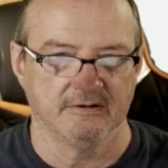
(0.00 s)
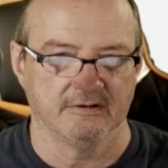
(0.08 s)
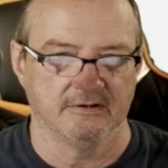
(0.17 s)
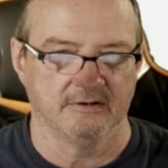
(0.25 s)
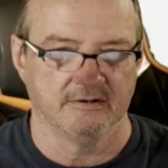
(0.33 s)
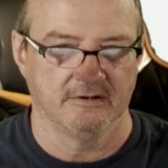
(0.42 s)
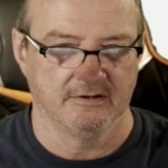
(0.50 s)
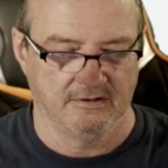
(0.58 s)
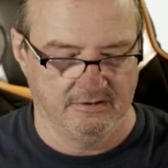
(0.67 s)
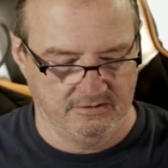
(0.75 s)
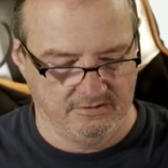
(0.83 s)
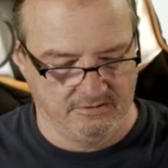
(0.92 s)

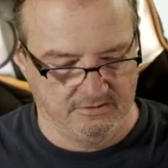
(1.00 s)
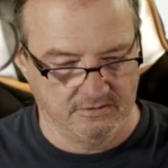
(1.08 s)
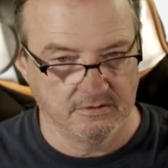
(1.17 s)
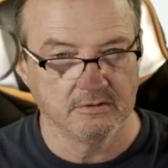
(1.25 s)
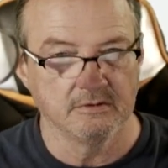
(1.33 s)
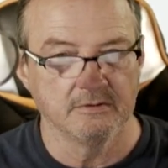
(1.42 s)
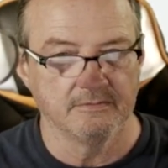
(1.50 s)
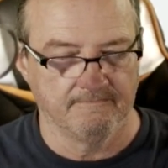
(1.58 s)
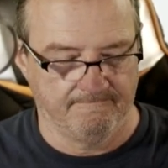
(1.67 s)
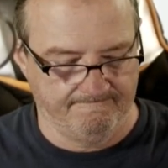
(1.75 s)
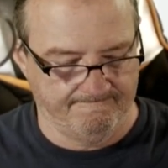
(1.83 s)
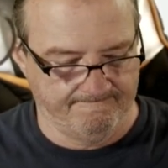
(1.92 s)

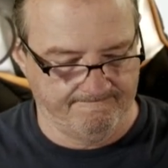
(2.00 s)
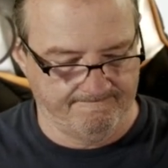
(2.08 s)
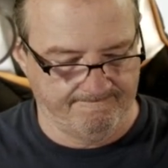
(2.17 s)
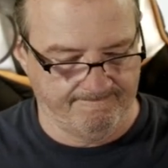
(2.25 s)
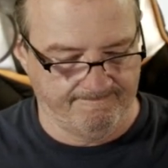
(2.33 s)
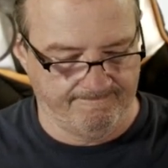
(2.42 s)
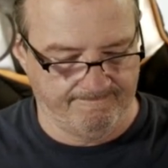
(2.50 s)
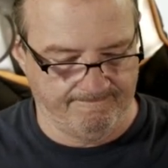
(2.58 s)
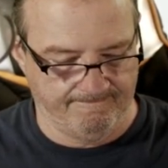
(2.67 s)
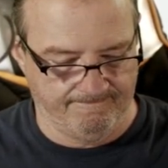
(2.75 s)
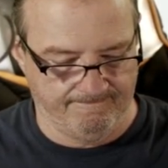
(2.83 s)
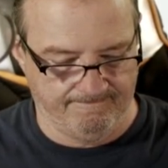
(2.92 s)

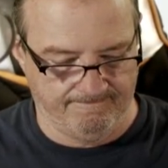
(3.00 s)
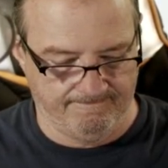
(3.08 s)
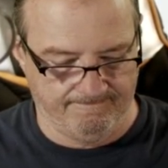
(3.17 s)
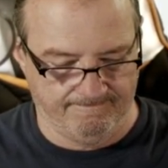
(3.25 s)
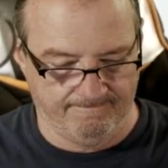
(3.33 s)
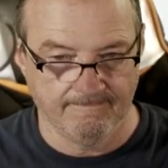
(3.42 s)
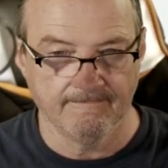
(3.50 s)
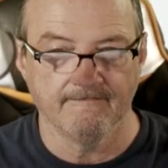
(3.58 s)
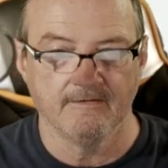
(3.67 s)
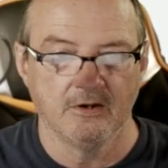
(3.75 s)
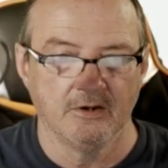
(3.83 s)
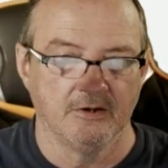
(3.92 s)

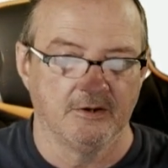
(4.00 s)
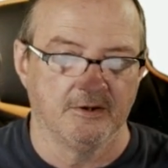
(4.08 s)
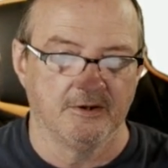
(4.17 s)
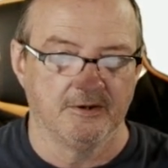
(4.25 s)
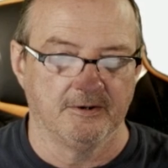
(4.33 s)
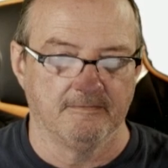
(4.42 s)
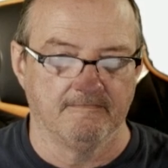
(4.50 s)
No one is speaking in this clip.